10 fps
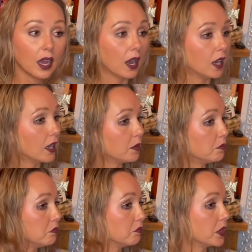
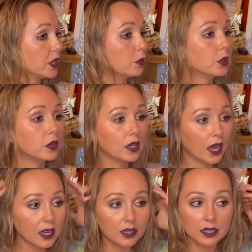Um, it will
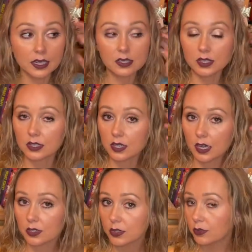kind of nicely
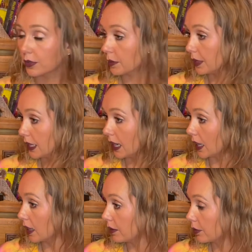tossle for me. I
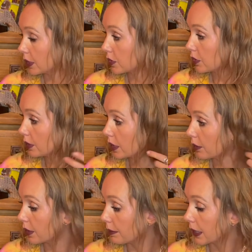love what it's doing
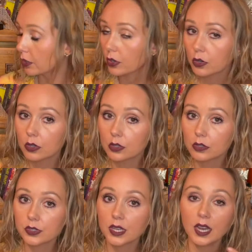with my curls.